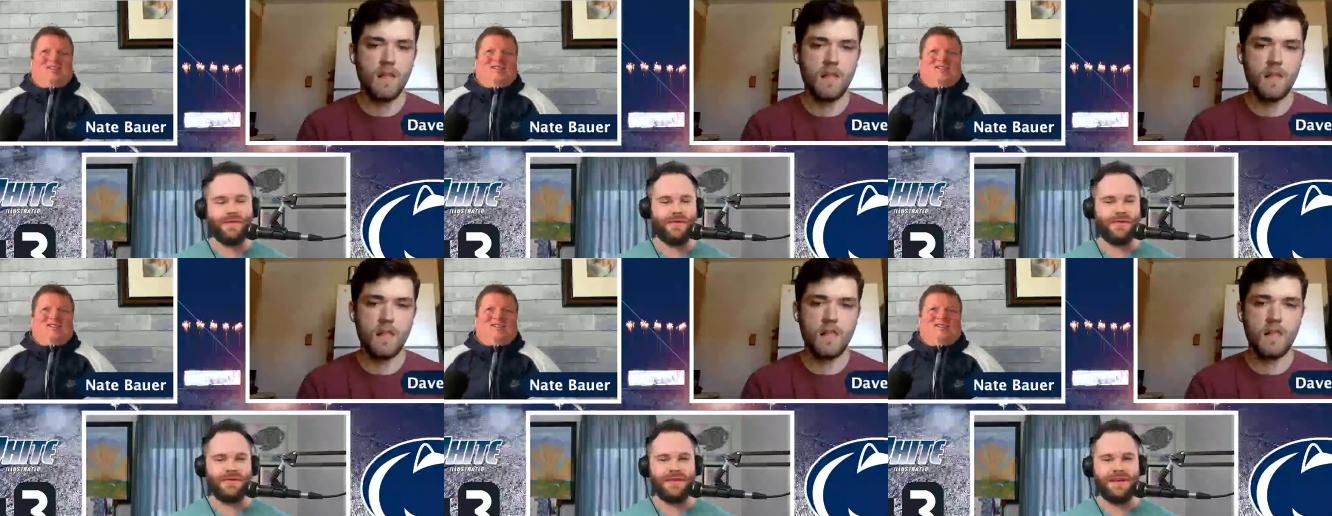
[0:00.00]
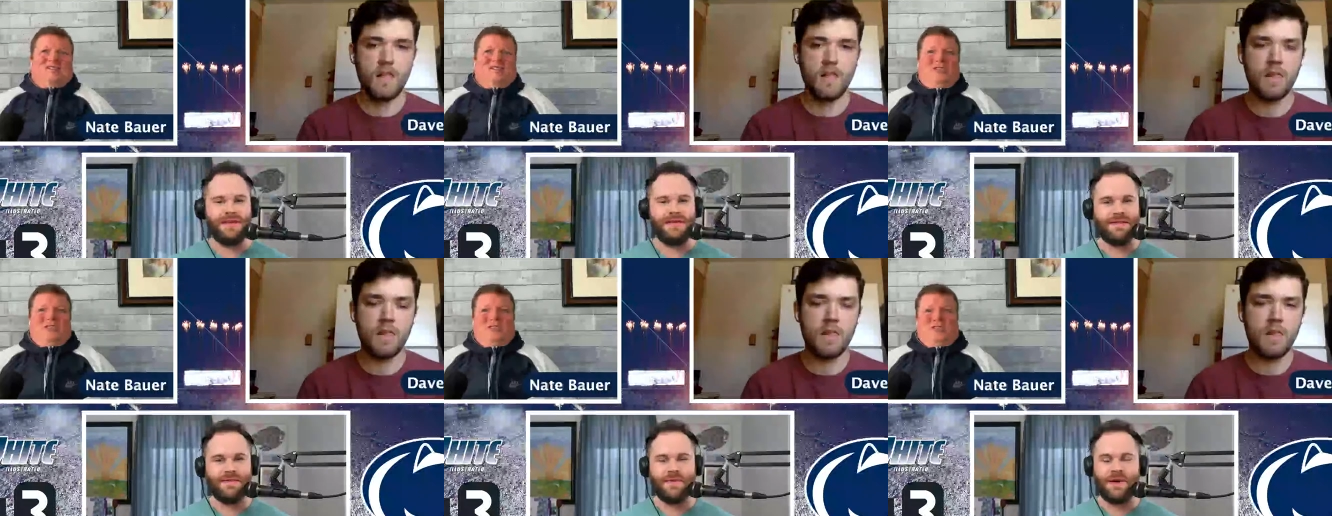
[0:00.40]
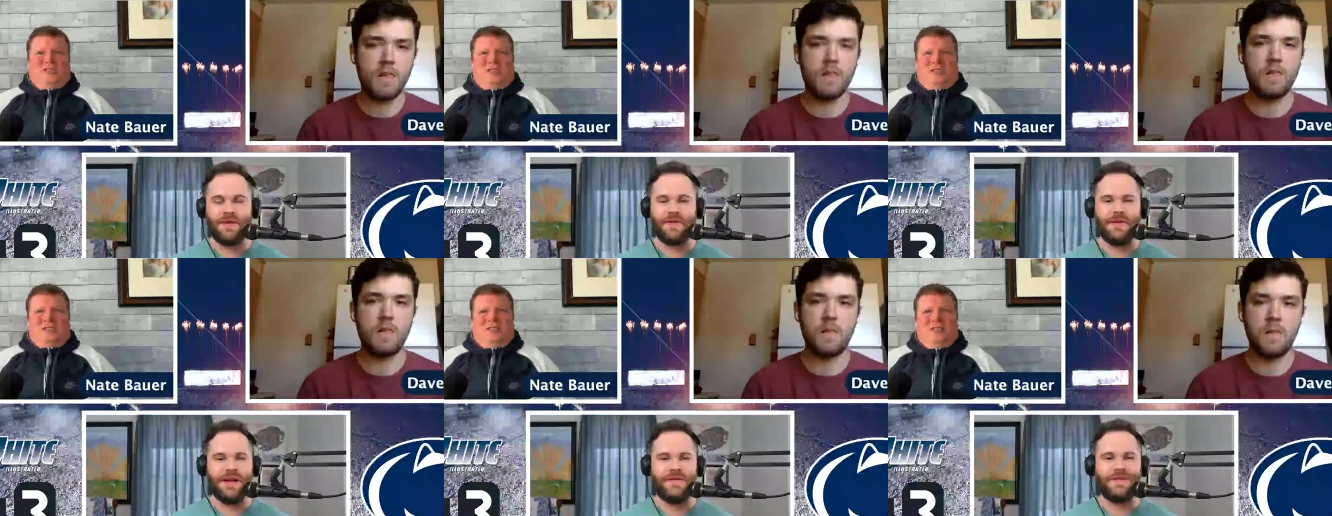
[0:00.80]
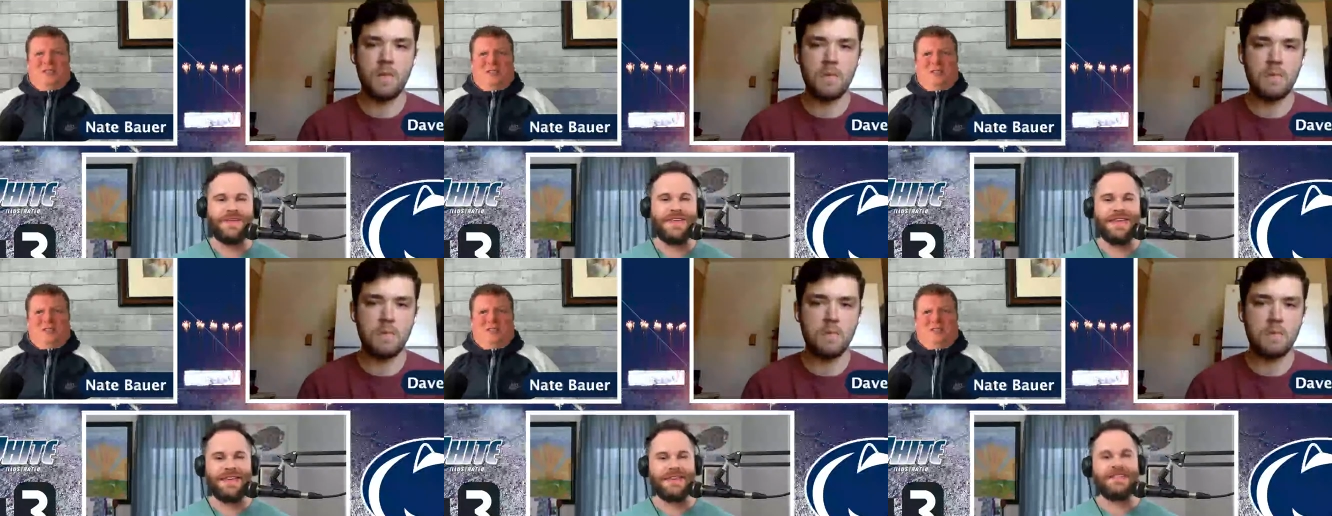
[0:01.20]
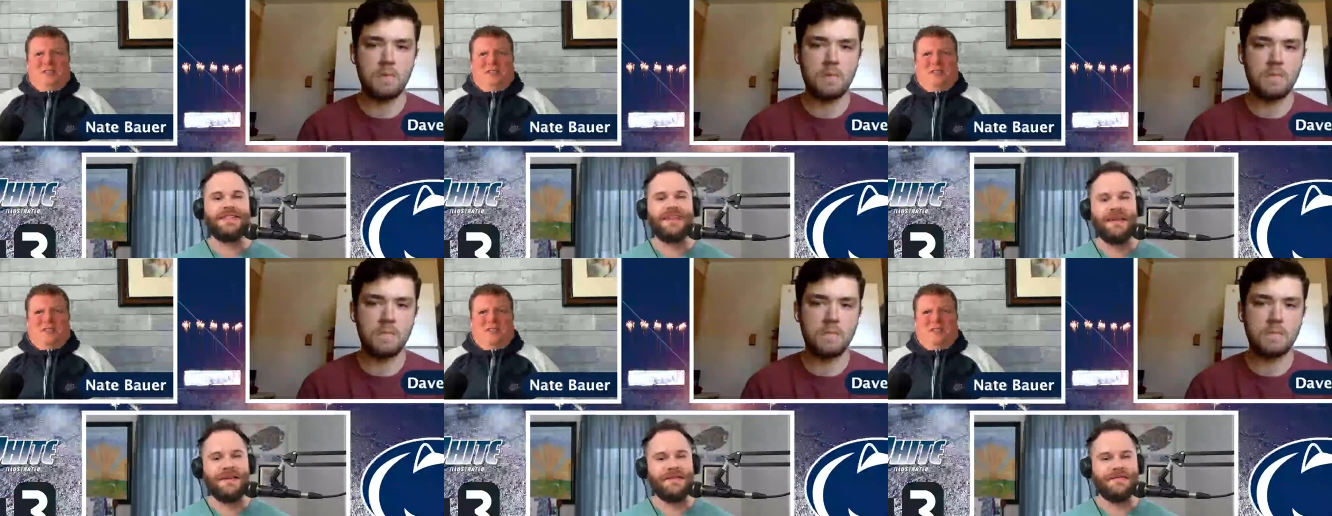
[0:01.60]
Speaker 1: your sense of whether or not these
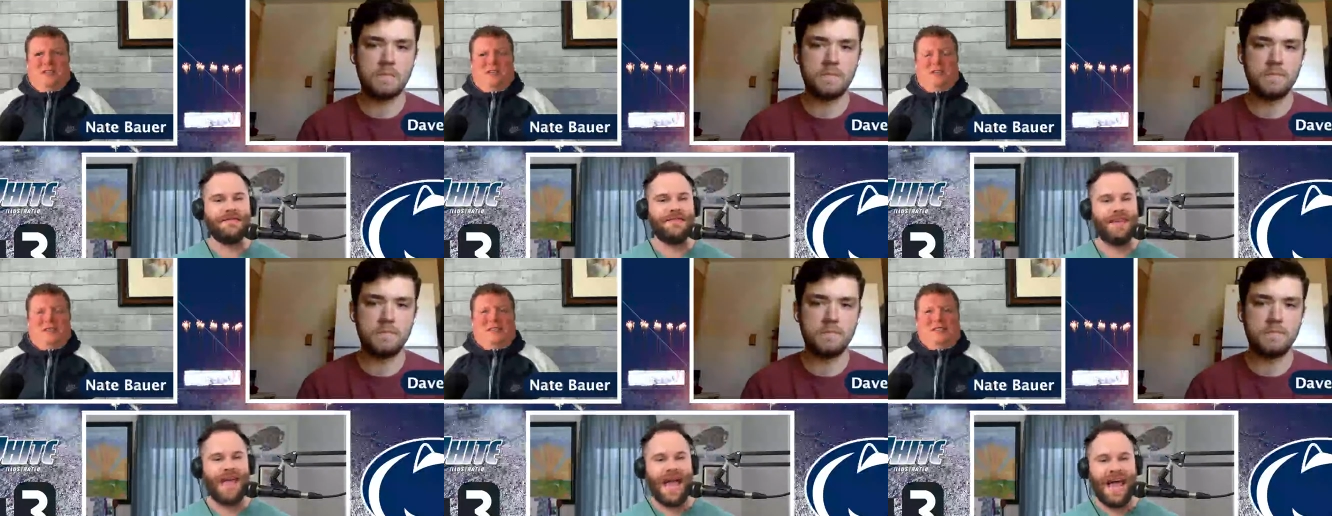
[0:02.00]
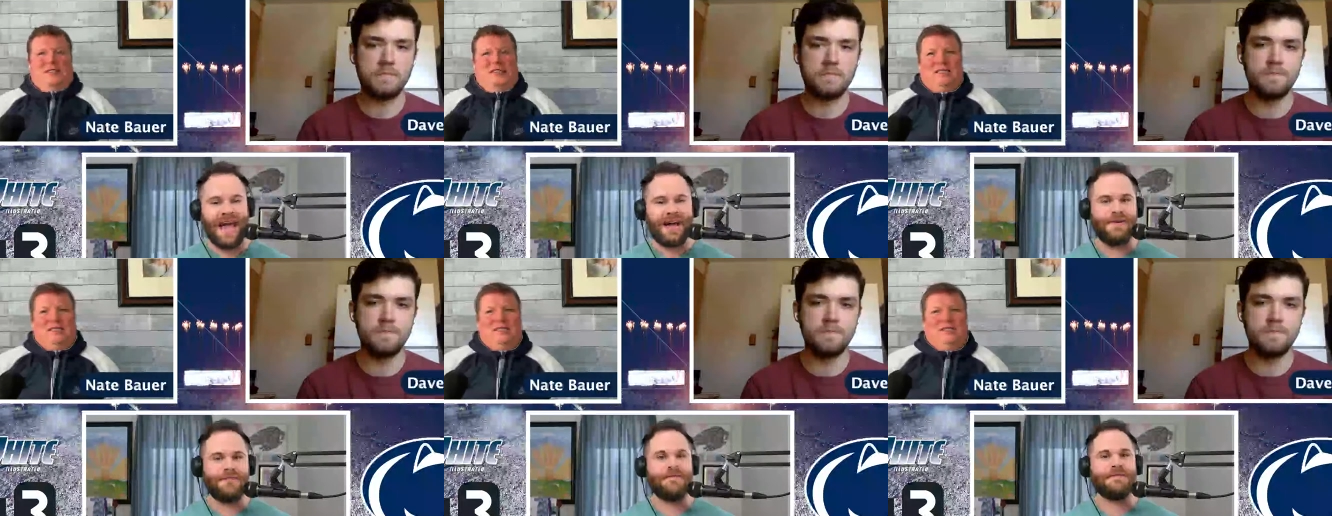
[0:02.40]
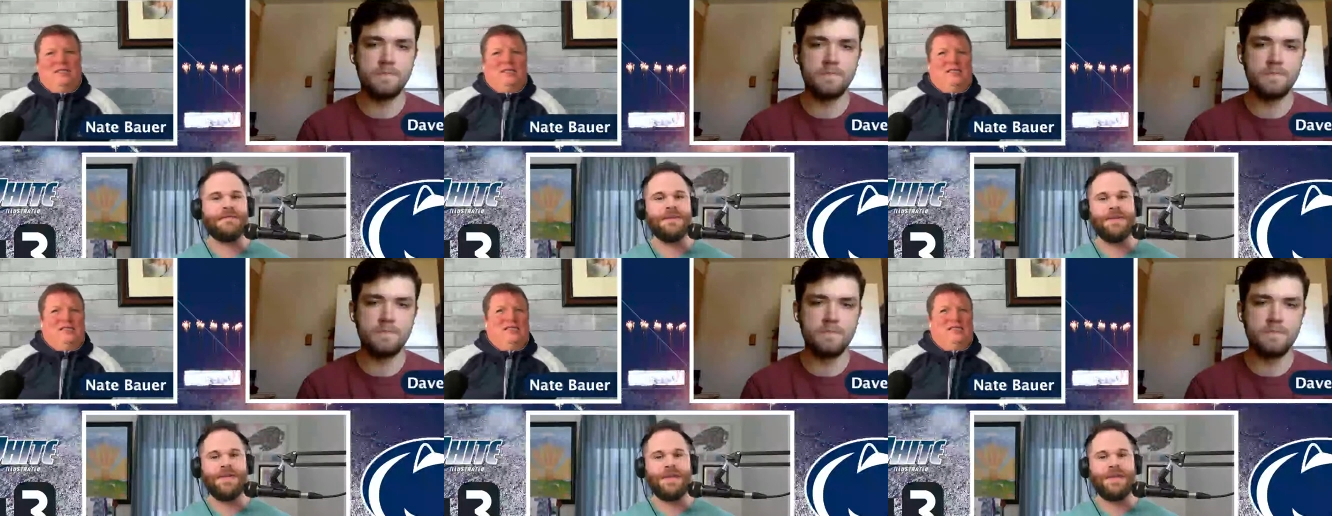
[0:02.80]
things have